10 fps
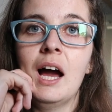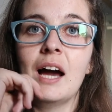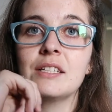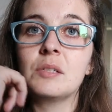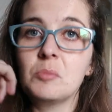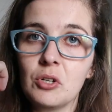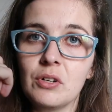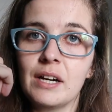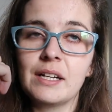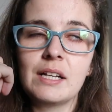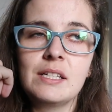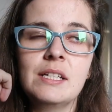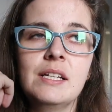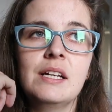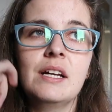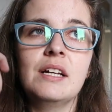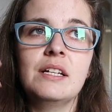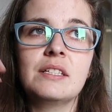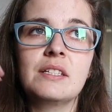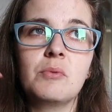and tomorrow night
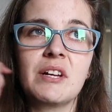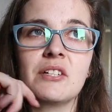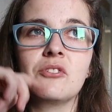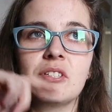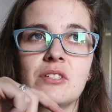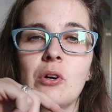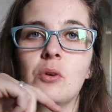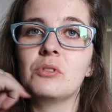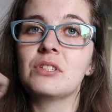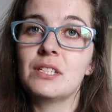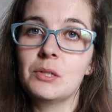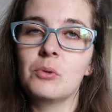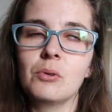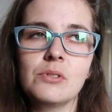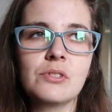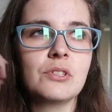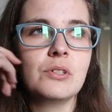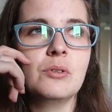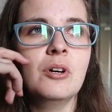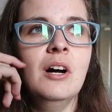it's West Enders Hollywood the sequel.
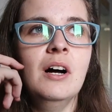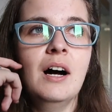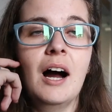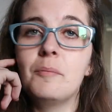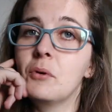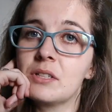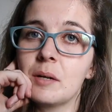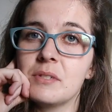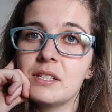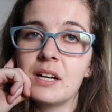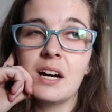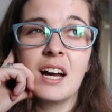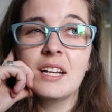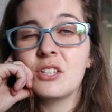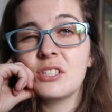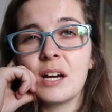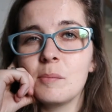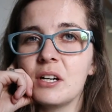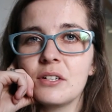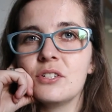So I booked to come see that. I had a good time
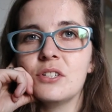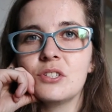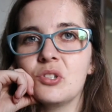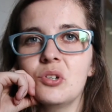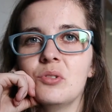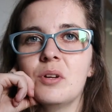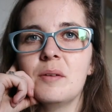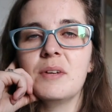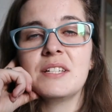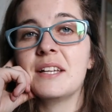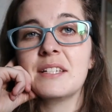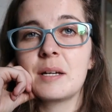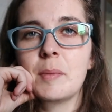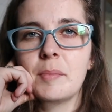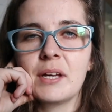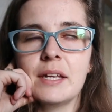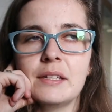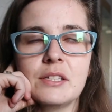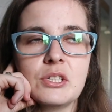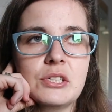last year, so it made sense to come up again
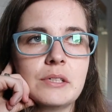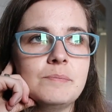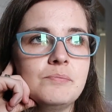this year.